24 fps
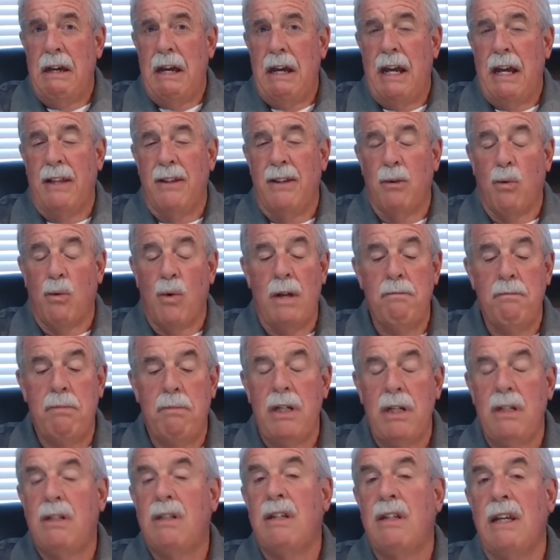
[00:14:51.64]
And the 1
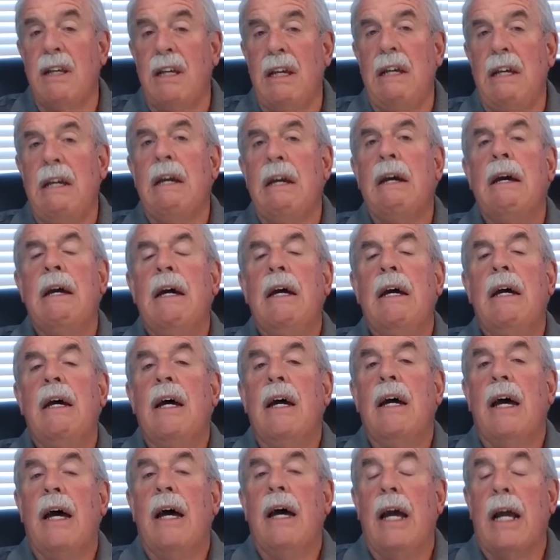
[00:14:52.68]
BC
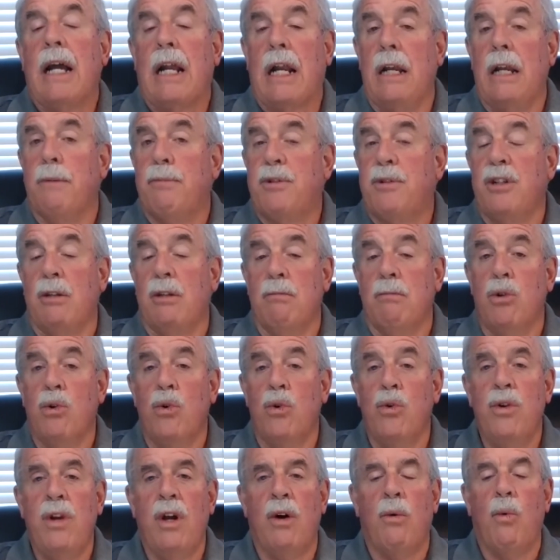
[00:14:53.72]
eclipse of the
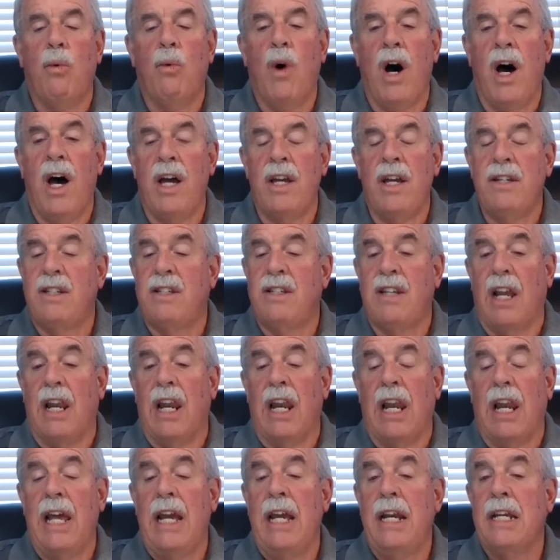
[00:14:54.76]
moon was
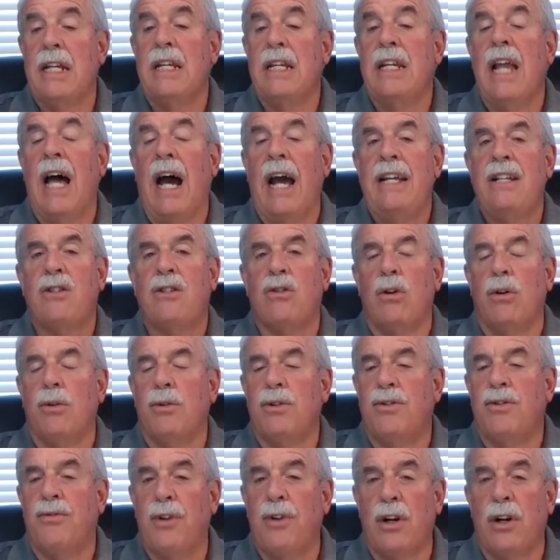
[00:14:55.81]
late at night, so it
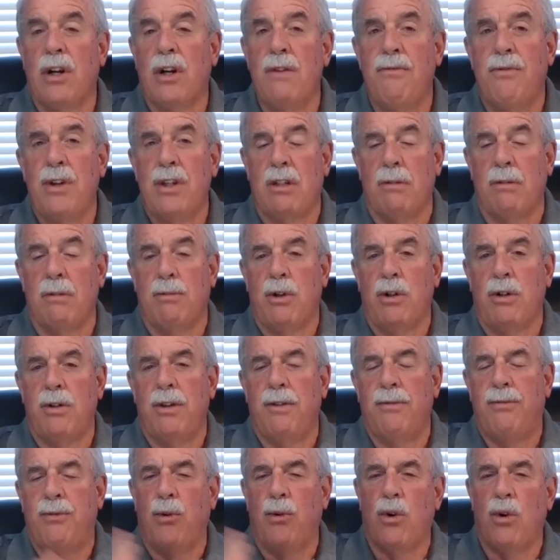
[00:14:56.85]
was very visible.
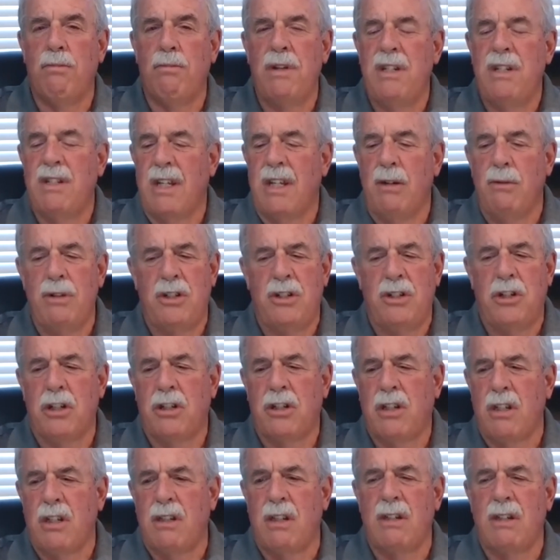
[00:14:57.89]
The 4 BC was
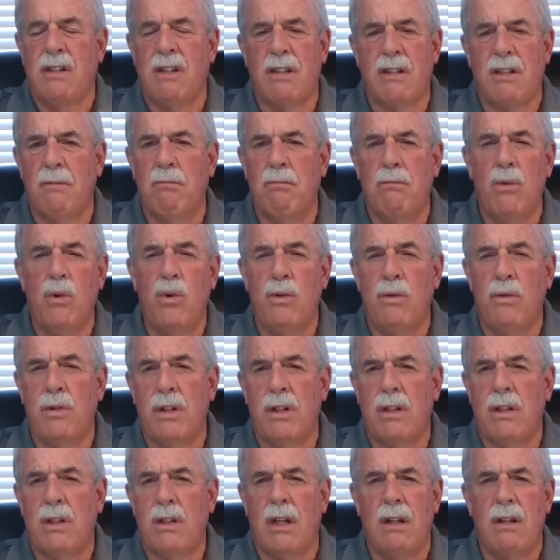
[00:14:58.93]
just as the moon
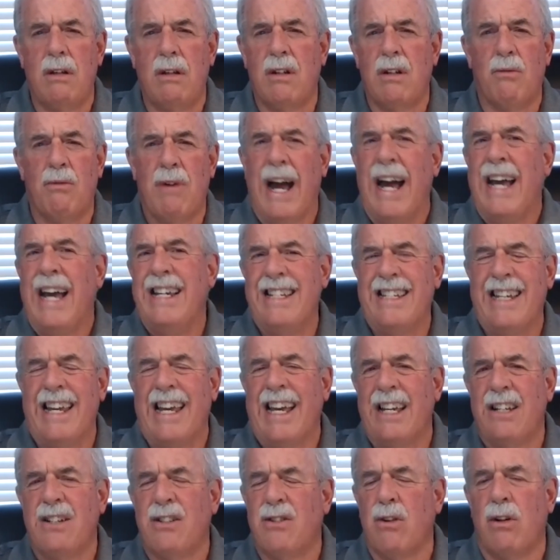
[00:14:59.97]
was rising,
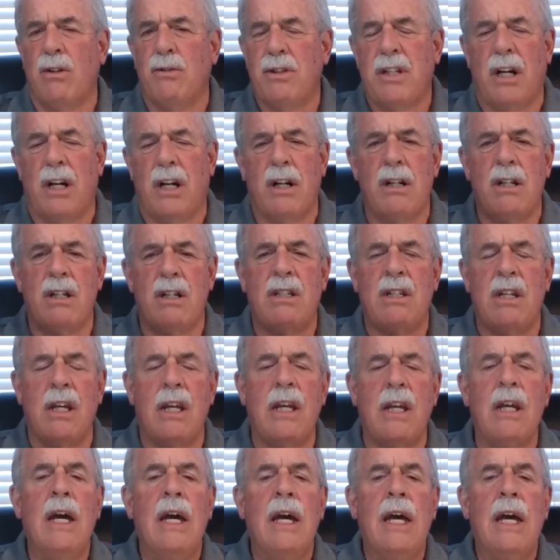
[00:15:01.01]
and so it was hard to see.